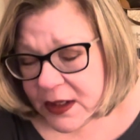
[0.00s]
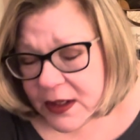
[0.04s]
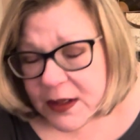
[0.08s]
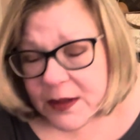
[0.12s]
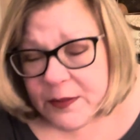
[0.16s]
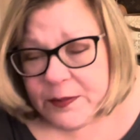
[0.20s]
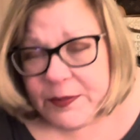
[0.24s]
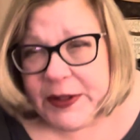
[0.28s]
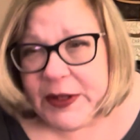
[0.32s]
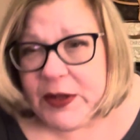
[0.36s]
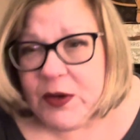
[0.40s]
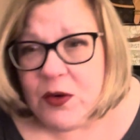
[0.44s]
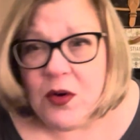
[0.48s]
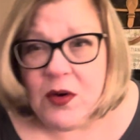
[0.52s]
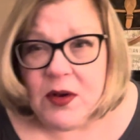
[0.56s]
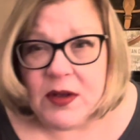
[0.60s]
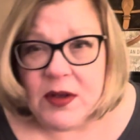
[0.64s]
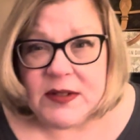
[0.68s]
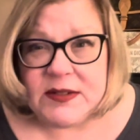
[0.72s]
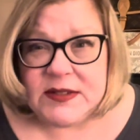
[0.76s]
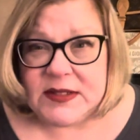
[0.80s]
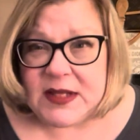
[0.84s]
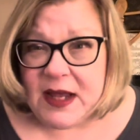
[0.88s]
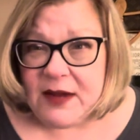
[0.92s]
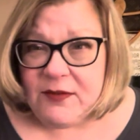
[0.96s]

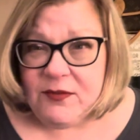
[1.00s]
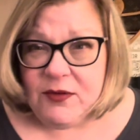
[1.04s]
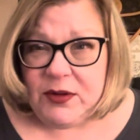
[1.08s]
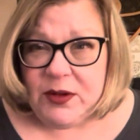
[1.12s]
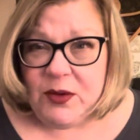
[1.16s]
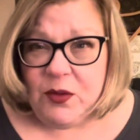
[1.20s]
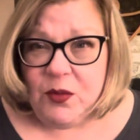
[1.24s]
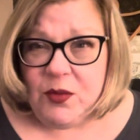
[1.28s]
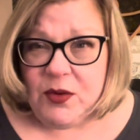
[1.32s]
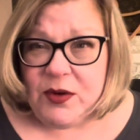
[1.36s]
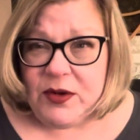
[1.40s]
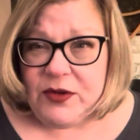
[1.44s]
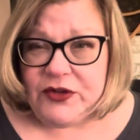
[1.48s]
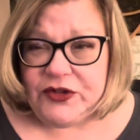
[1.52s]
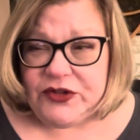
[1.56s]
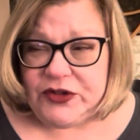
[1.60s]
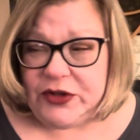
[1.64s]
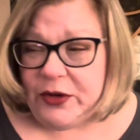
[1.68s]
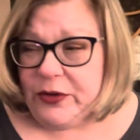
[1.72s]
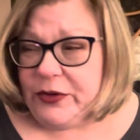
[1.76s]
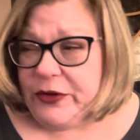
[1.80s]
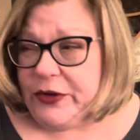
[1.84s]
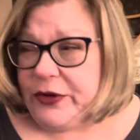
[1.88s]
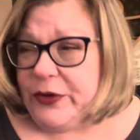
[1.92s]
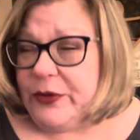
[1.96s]
because I really want to
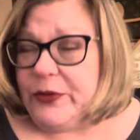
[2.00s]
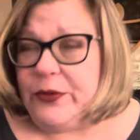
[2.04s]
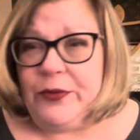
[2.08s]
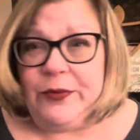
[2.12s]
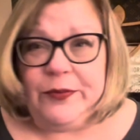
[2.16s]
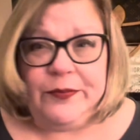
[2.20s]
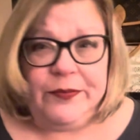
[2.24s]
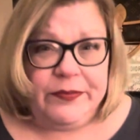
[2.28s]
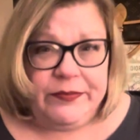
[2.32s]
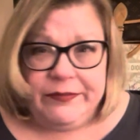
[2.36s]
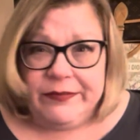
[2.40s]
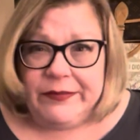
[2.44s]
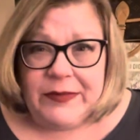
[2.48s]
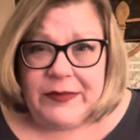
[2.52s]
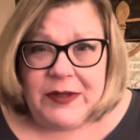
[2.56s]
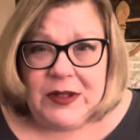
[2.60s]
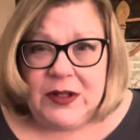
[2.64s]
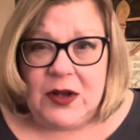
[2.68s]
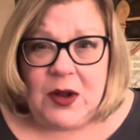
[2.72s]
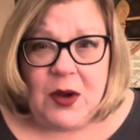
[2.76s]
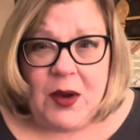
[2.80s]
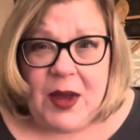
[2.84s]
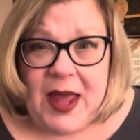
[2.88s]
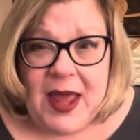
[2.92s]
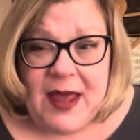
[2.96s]
show you,
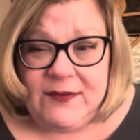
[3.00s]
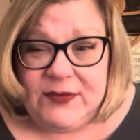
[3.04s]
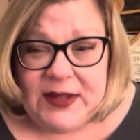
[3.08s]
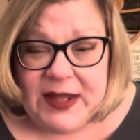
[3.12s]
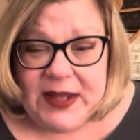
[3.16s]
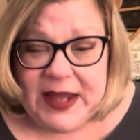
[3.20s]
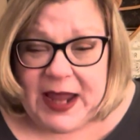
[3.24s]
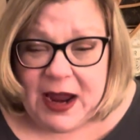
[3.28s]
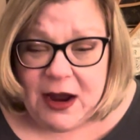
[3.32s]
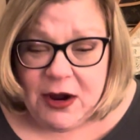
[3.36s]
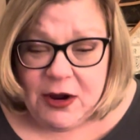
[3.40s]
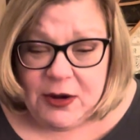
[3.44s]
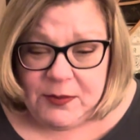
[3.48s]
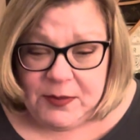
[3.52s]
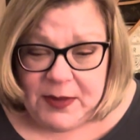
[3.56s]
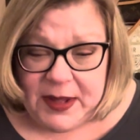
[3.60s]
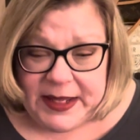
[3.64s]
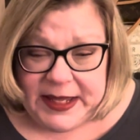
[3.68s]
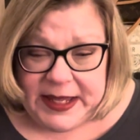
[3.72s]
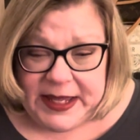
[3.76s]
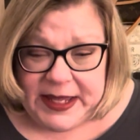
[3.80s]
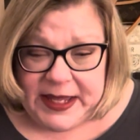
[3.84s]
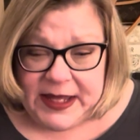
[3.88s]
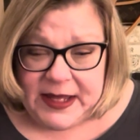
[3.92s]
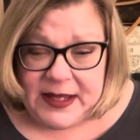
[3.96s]
I have to carry my
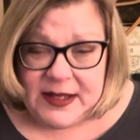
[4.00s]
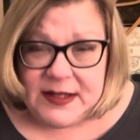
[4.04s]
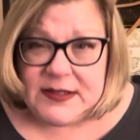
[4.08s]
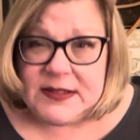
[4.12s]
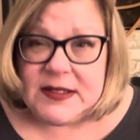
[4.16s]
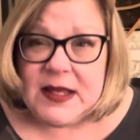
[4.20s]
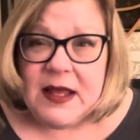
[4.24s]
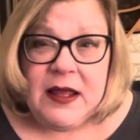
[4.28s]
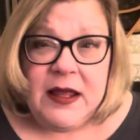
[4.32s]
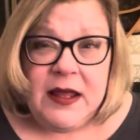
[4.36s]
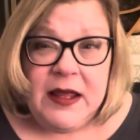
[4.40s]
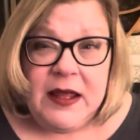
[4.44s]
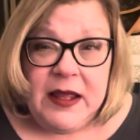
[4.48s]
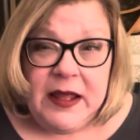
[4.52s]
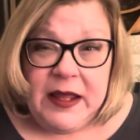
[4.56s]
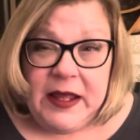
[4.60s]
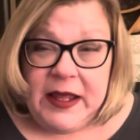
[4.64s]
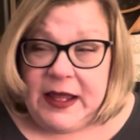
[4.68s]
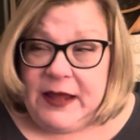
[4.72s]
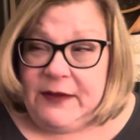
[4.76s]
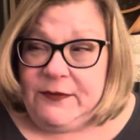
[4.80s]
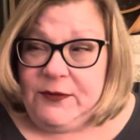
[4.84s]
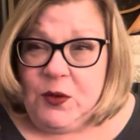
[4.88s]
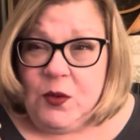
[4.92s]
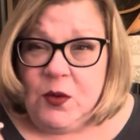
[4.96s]
keys.
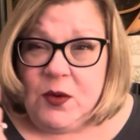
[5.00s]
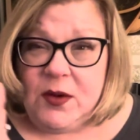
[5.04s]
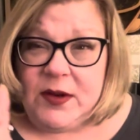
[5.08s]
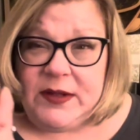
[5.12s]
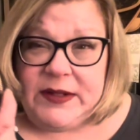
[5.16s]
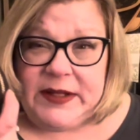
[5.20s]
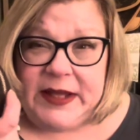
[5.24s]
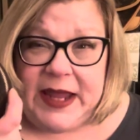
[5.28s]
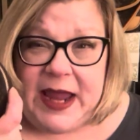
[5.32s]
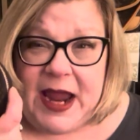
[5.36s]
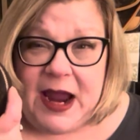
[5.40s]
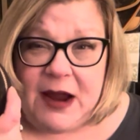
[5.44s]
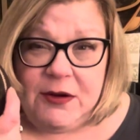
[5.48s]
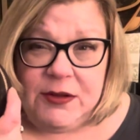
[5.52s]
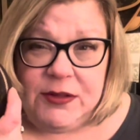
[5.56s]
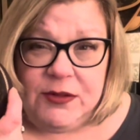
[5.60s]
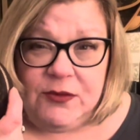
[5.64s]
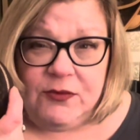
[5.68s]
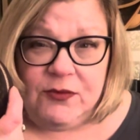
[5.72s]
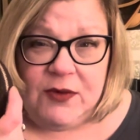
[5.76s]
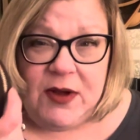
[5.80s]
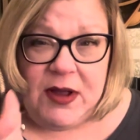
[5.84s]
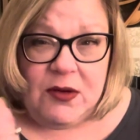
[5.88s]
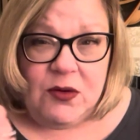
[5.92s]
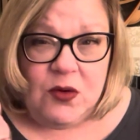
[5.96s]
If you wanted to carry the
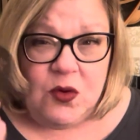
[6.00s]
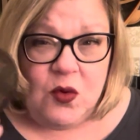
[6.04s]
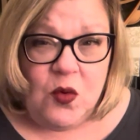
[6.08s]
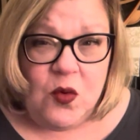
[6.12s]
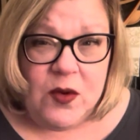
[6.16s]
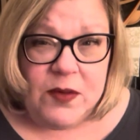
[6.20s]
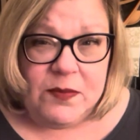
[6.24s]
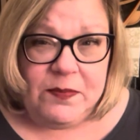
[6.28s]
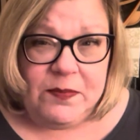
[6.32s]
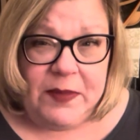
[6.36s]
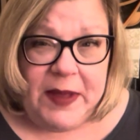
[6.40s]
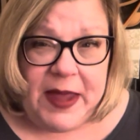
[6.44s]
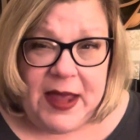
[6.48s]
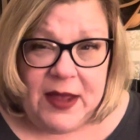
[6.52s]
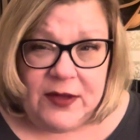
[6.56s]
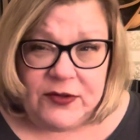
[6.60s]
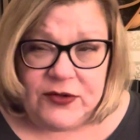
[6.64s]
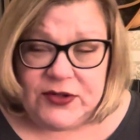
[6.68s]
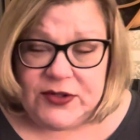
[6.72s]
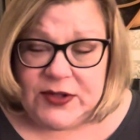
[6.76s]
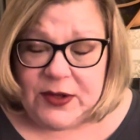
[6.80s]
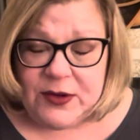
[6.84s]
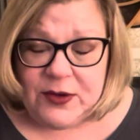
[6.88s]
round coin pouch that